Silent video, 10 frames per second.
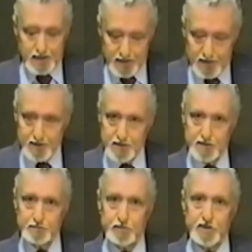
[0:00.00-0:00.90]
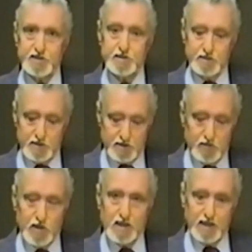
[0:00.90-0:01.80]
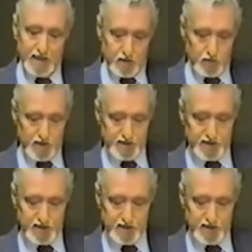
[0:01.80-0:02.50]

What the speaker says: and pretty soon you knew what a lake was.